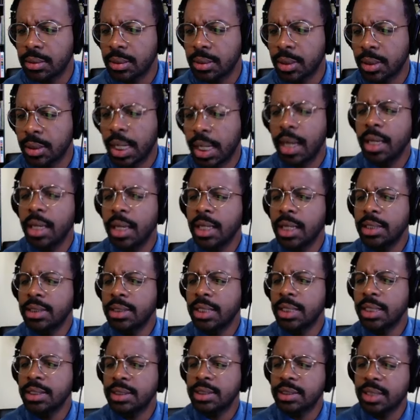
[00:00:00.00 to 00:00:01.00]
Okay, it
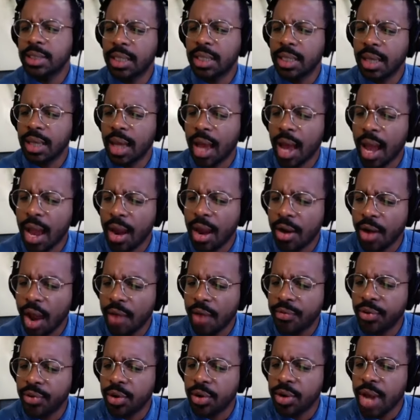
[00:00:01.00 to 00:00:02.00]
says I heard,
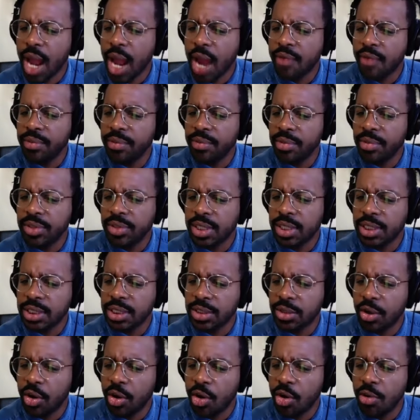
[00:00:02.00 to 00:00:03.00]
I've heard every
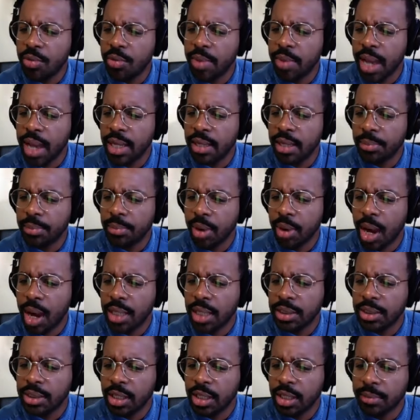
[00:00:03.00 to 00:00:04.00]
musician home and
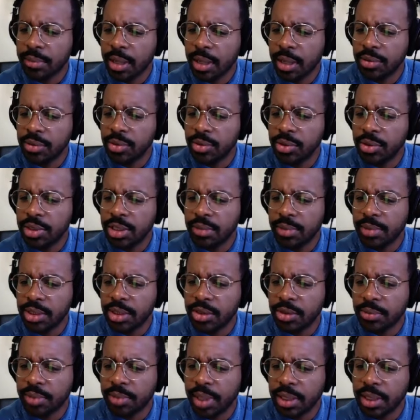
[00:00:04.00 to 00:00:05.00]
abroad talk about using the
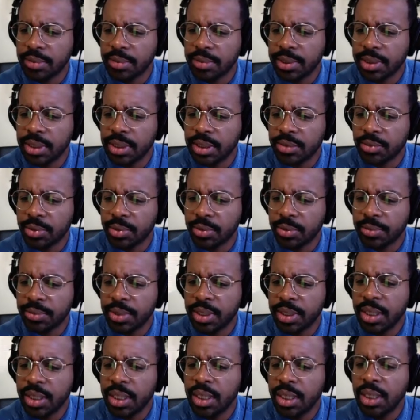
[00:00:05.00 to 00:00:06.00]
metronome but it doesn't work for
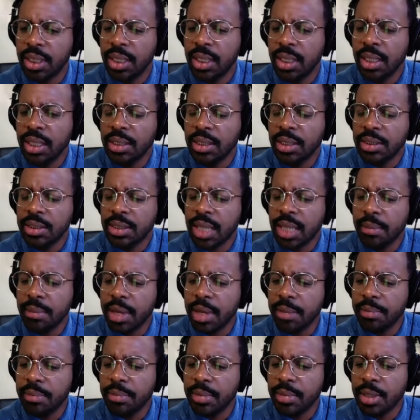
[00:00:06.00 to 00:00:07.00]
me. Oh, does that,
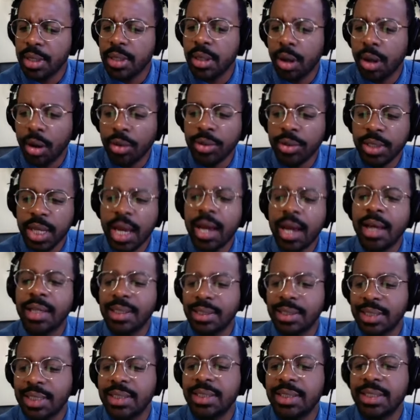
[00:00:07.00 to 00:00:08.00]
make? Oh yeah,
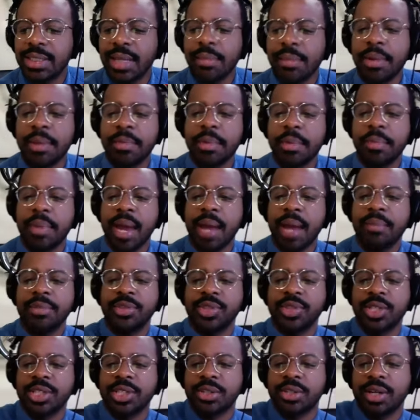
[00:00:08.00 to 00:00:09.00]
it says does that make me a bad
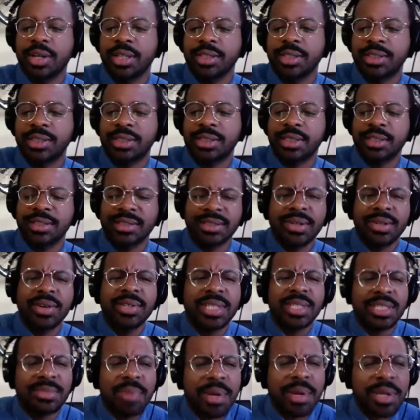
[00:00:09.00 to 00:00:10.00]
musician or unserious? No,
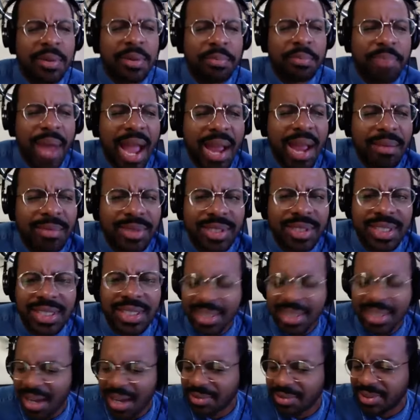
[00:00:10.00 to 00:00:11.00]
it doesn't make you a bad
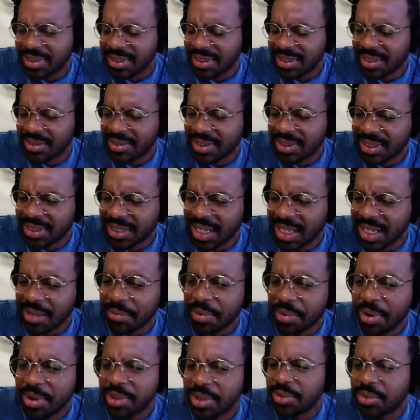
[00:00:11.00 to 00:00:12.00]
musician. I, there was a
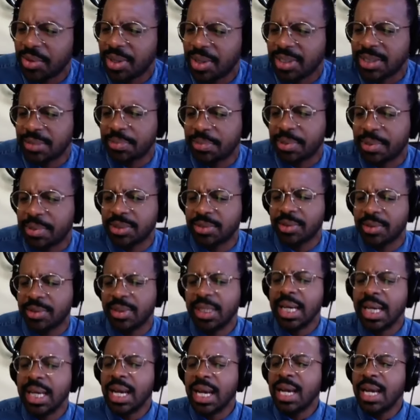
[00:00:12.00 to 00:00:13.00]
second part of the question the person wrote.
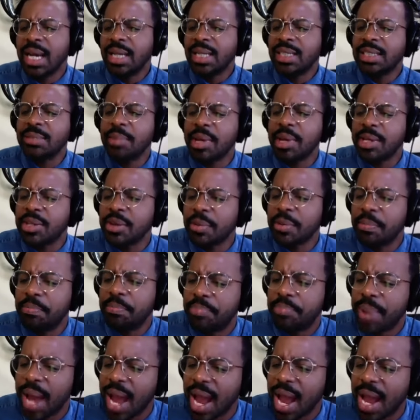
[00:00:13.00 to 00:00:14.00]
Doesn't make you a
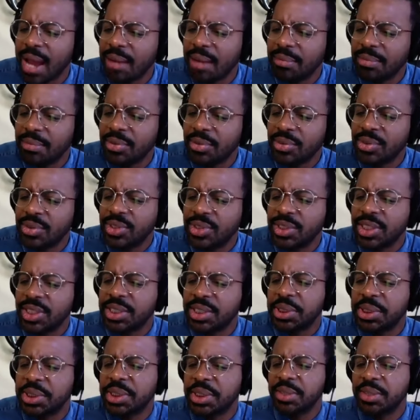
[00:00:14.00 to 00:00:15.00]
bad
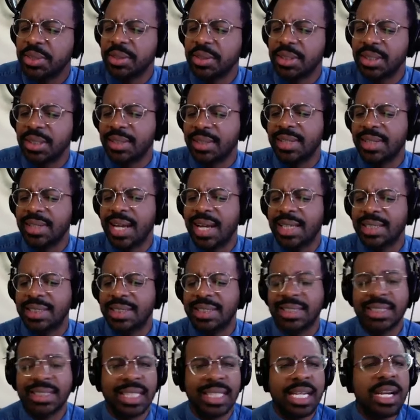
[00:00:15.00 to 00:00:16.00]
musician or, or not
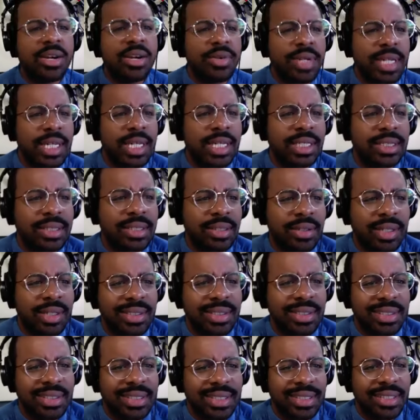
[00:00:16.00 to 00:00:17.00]
serious or
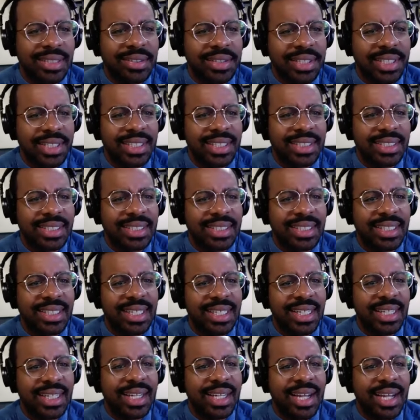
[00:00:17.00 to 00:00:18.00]
unserious.
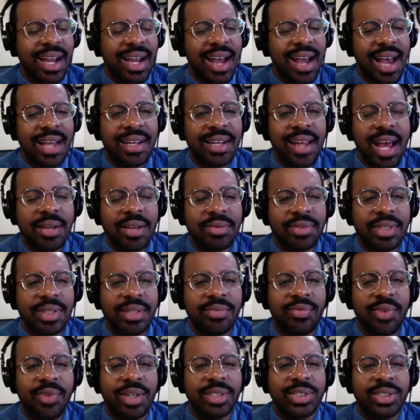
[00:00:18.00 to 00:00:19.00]
I I don't
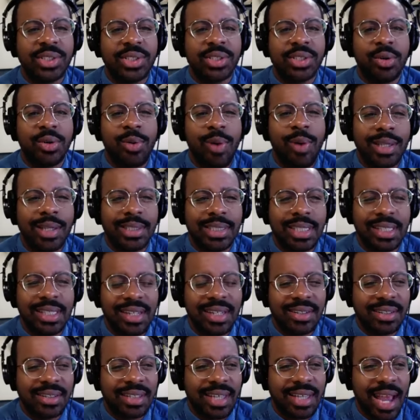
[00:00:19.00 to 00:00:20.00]
think one should question
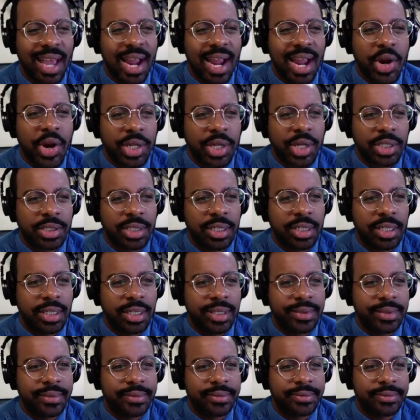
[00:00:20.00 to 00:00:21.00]
their
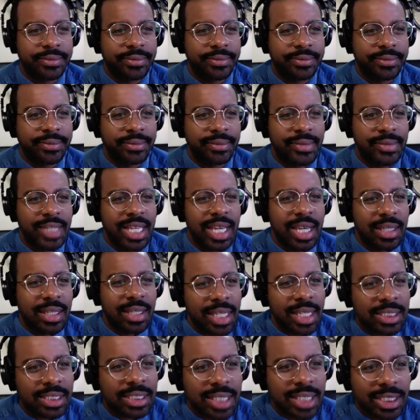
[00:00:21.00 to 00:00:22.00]
character
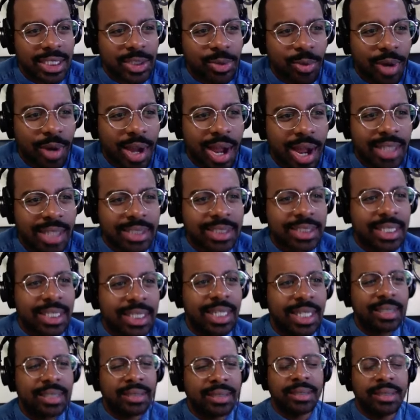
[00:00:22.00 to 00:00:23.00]
that's that's why I
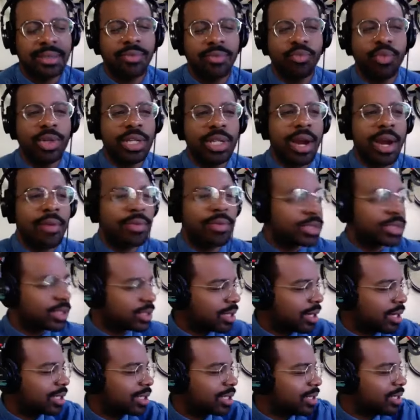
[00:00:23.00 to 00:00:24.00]
said when I was
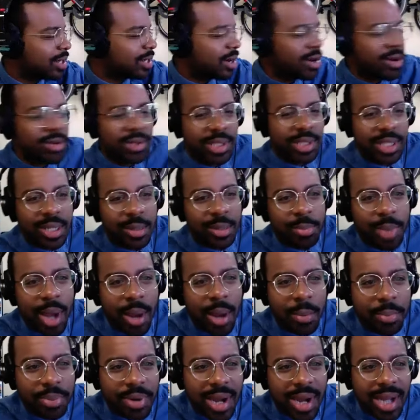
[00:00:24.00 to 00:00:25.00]
talking earlier
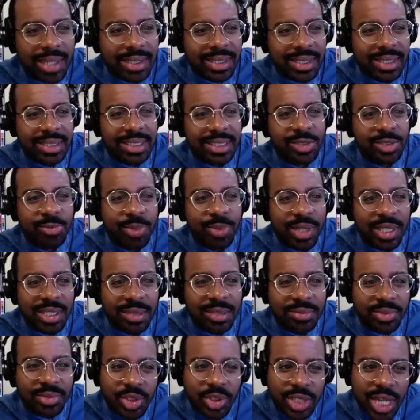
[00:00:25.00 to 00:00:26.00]
about practice is being
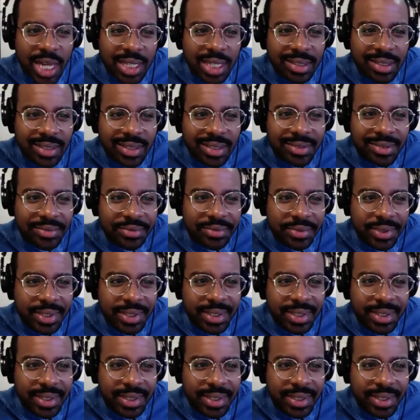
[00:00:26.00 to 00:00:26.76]
objective.